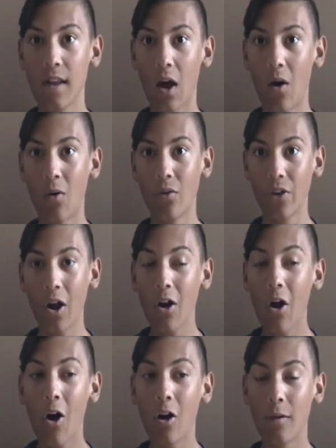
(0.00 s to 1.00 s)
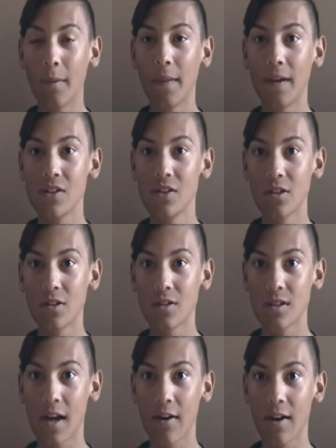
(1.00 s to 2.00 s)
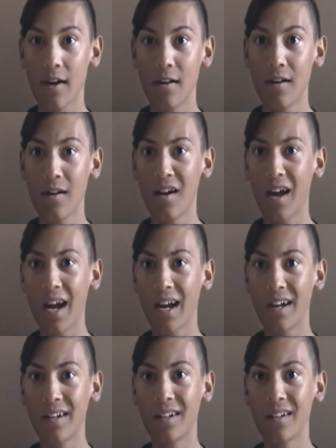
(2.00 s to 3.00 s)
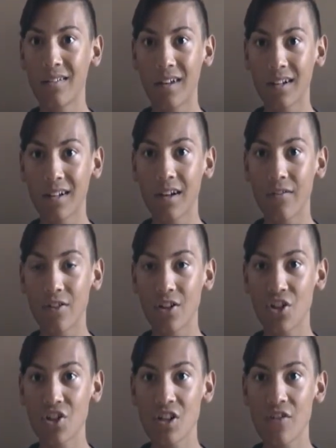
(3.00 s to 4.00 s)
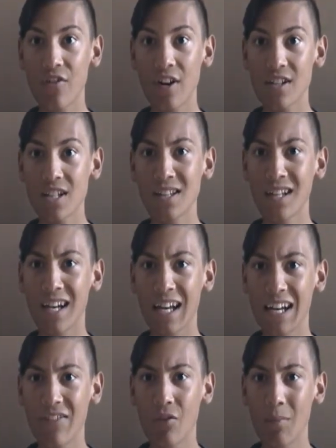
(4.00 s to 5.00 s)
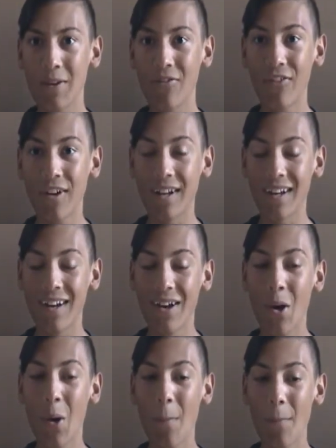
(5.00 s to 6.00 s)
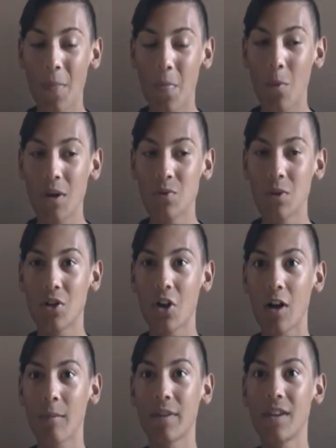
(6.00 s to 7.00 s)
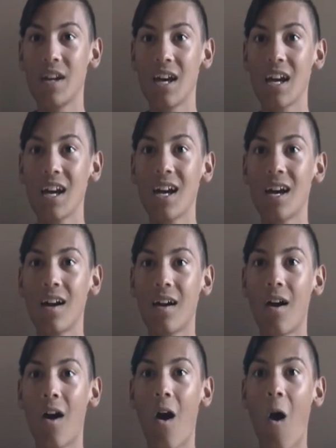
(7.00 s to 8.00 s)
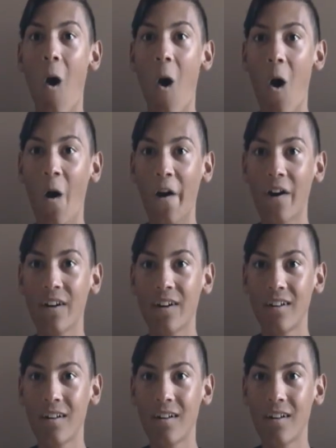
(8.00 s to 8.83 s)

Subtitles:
Now, not all urban legends are scary. And, like the definition defines it, they can even be funny. But the ones we're going to talk about today are.